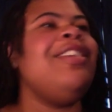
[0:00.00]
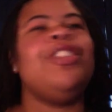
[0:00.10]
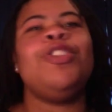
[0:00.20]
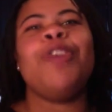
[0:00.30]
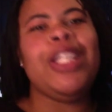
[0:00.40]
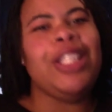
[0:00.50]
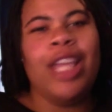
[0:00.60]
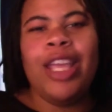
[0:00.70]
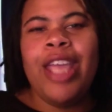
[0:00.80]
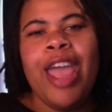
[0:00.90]
Traci
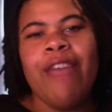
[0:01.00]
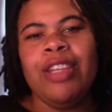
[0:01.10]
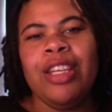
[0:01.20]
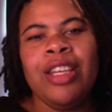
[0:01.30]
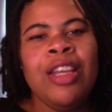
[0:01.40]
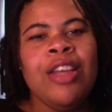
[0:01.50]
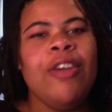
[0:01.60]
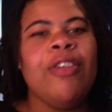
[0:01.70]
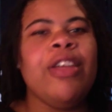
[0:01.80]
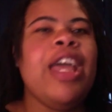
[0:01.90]
ain't happening.
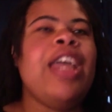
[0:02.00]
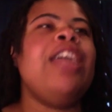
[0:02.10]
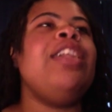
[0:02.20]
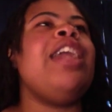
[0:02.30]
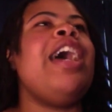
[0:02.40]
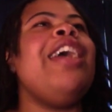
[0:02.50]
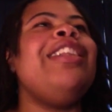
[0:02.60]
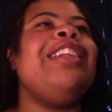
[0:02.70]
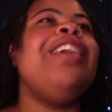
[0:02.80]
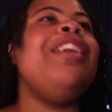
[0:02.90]
Okay, and then I hate
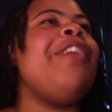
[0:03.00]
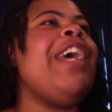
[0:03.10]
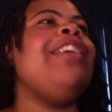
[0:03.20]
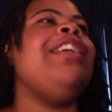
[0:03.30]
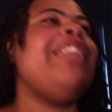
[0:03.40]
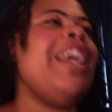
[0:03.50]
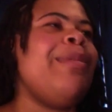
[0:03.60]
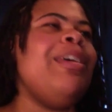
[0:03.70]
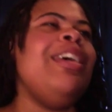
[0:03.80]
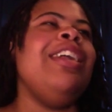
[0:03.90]
the cliffhanger that
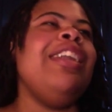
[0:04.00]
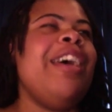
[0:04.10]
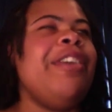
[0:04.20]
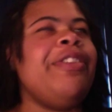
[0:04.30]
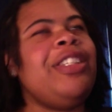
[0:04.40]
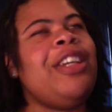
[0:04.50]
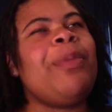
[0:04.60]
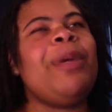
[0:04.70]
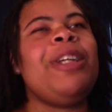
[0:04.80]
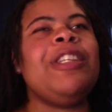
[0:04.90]
they uh, left it talk
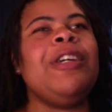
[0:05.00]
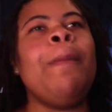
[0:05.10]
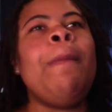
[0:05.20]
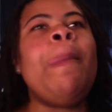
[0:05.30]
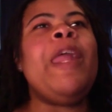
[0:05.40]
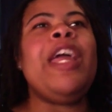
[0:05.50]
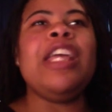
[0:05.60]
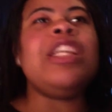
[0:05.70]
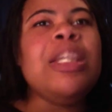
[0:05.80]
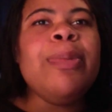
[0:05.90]
about some.
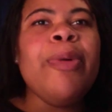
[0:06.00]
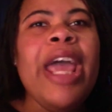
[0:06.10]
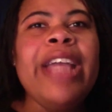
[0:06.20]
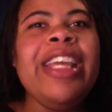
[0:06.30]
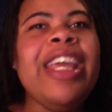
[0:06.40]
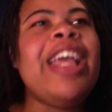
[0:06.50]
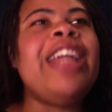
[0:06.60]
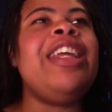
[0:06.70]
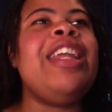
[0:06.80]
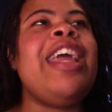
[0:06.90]
Is she pregnant?
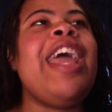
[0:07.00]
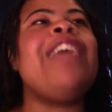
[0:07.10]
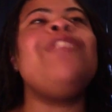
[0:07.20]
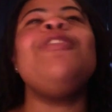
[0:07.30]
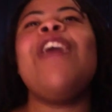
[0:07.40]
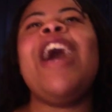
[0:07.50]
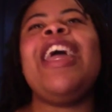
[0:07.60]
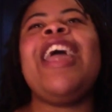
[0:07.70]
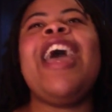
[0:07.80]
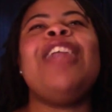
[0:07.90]
And then they had, you know, how
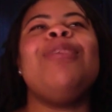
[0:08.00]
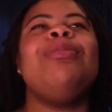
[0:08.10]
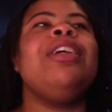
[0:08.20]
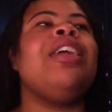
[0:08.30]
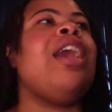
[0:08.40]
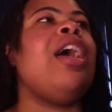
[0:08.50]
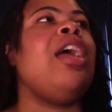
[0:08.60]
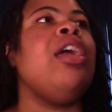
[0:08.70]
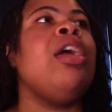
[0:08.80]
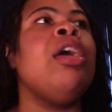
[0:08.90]
they had them looking like